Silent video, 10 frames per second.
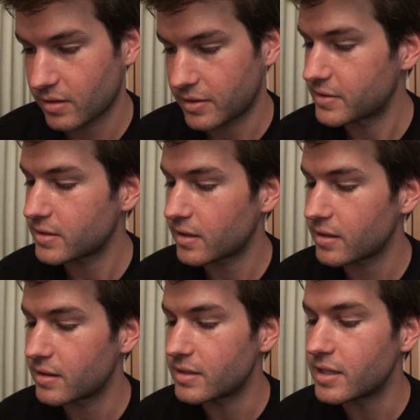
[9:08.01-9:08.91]
He
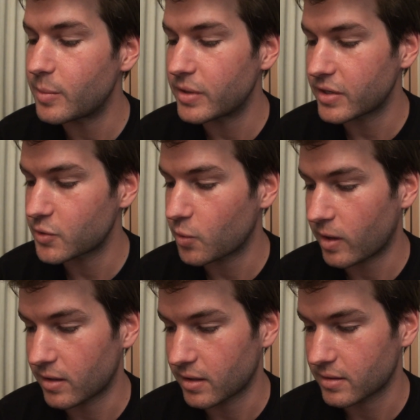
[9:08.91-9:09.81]
studied the deepening
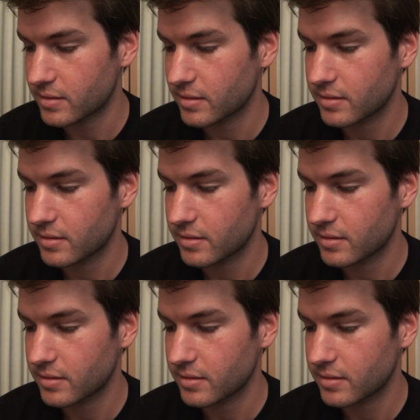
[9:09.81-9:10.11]
twilight